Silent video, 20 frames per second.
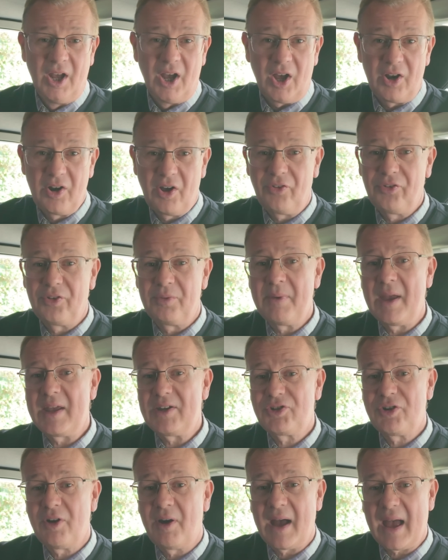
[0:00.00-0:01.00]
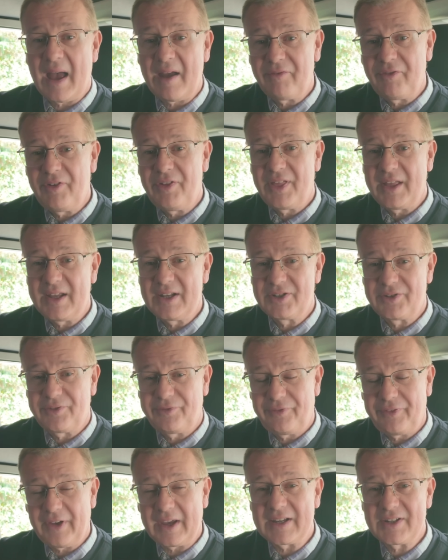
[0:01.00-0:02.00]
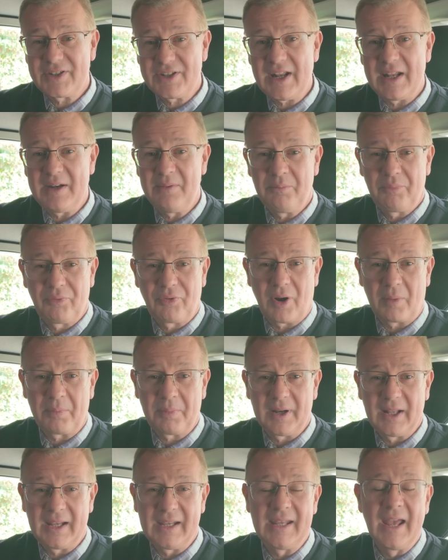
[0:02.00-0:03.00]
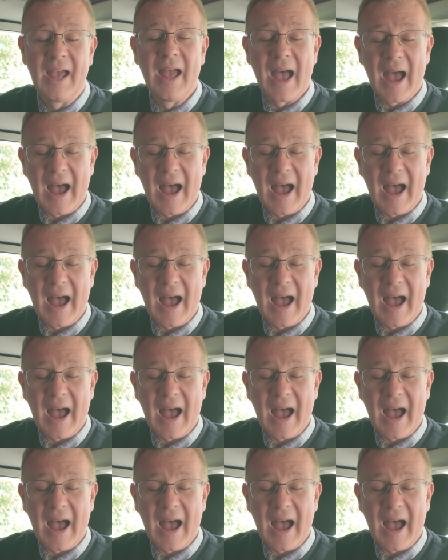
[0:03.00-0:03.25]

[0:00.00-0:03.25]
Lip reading: and also make sure everything's fixed in properly